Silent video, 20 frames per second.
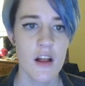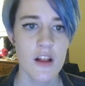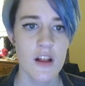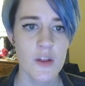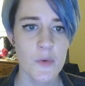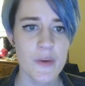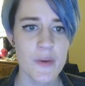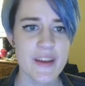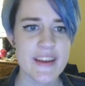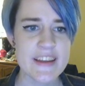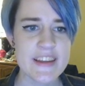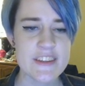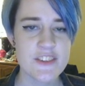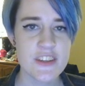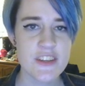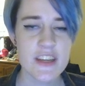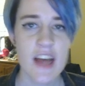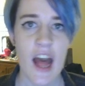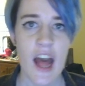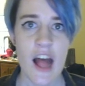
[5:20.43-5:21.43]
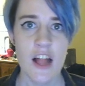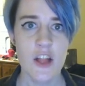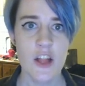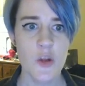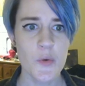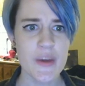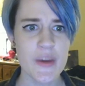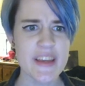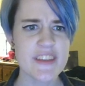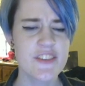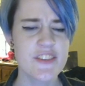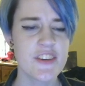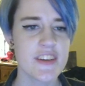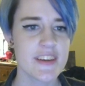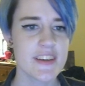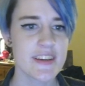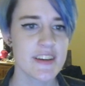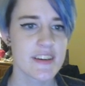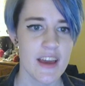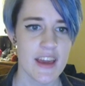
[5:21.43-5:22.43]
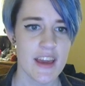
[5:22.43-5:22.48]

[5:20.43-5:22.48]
"Luigi! Luigi!"